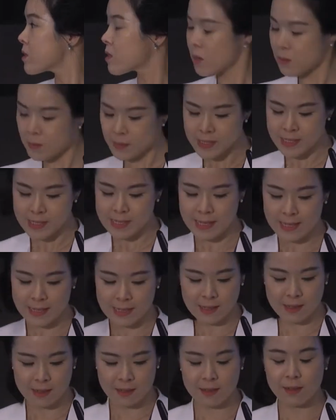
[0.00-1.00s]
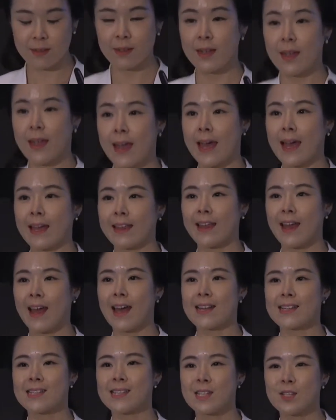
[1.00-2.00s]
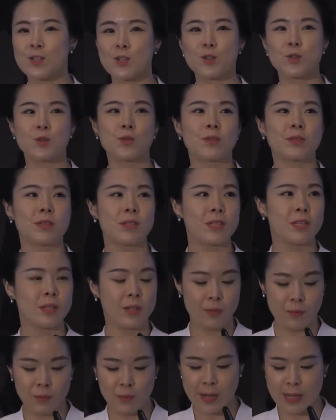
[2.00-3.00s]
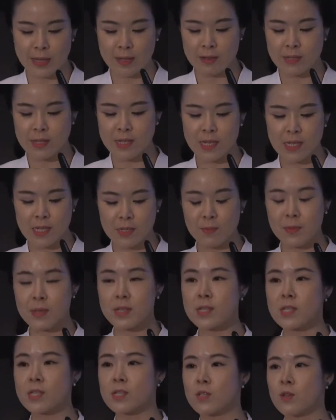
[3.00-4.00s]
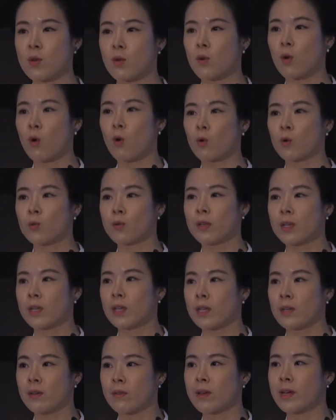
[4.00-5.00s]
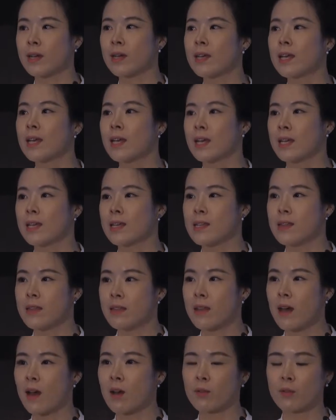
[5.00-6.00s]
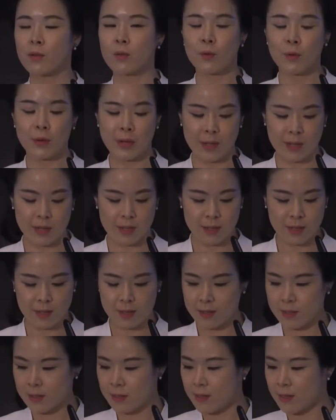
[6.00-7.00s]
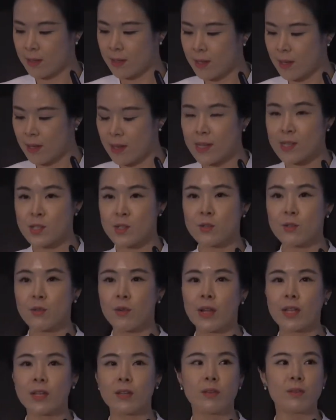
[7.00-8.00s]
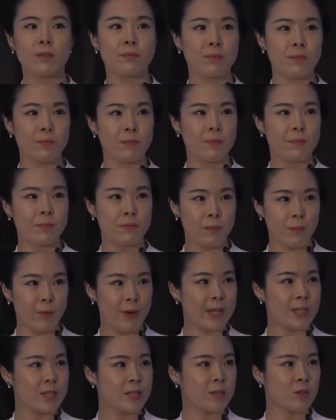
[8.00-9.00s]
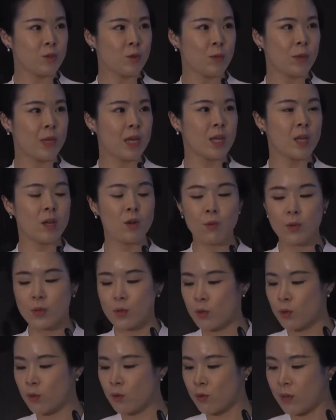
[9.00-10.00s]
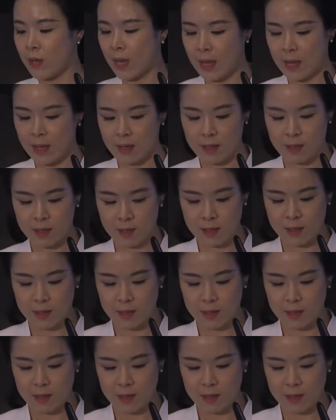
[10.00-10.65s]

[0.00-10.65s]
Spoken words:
Service Center at Health Insurance Review and Assessment, so-called HIRA, in South Korea. It's a great pleasure to be here with you today.